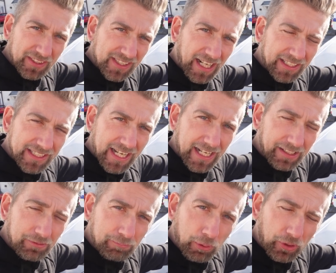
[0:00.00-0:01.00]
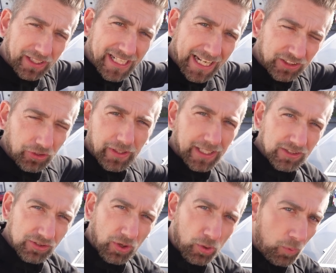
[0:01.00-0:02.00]
the side there and put a connector on it
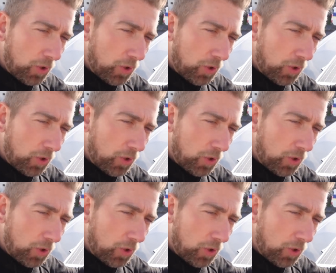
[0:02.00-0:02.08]
because they're all